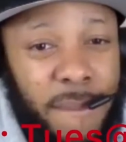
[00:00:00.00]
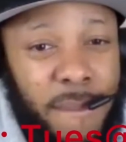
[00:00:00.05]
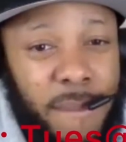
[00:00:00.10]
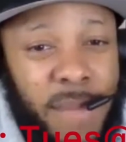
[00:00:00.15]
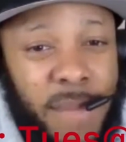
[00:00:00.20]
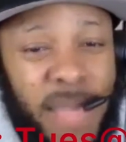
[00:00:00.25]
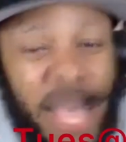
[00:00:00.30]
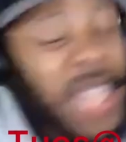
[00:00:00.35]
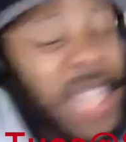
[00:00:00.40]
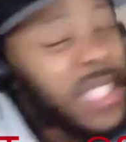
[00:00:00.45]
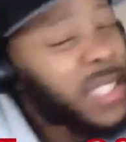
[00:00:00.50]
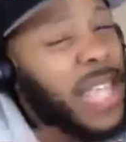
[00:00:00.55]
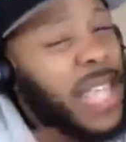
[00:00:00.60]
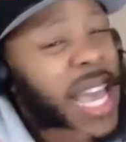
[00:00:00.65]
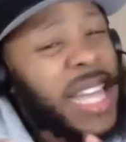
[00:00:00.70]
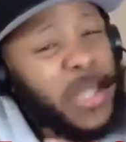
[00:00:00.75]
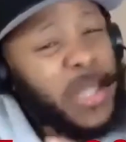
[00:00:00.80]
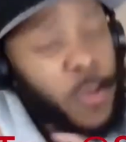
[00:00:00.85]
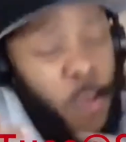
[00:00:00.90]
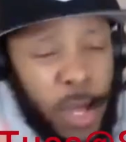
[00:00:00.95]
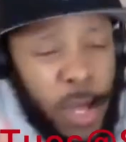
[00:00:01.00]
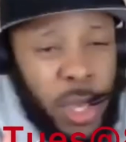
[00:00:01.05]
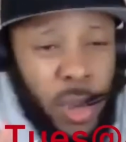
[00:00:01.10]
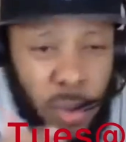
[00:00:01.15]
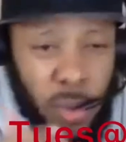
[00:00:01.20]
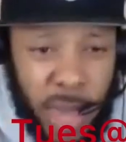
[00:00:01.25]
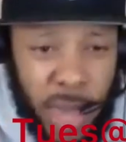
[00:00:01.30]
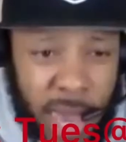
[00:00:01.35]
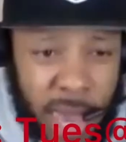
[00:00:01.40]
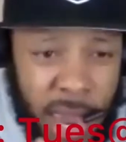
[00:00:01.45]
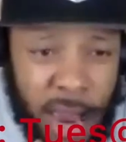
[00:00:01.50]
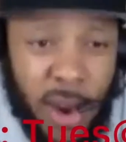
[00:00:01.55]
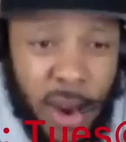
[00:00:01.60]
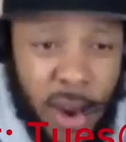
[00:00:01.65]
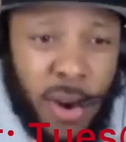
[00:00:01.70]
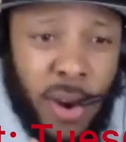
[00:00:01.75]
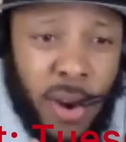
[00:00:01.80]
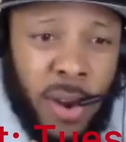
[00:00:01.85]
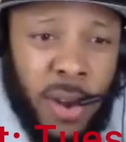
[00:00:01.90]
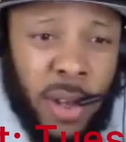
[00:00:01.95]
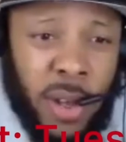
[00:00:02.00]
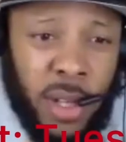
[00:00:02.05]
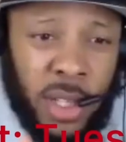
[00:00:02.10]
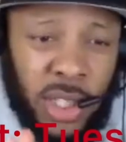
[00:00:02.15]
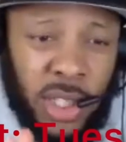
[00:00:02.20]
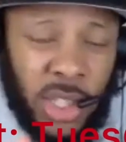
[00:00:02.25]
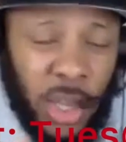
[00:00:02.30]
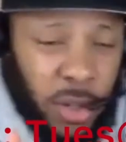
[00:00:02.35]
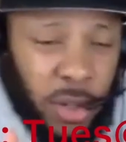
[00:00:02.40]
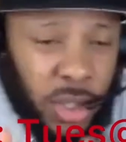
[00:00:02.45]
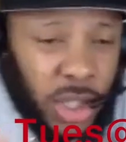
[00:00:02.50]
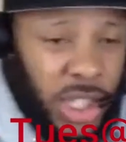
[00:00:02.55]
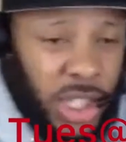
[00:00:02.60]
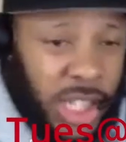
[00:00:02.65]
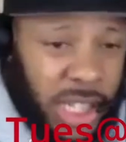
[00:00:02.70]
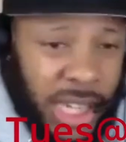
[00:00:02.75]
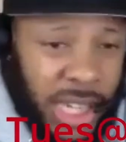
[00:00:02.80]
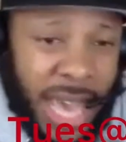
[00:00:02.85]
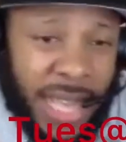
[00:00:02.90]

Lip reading: That's when you hear certain shit like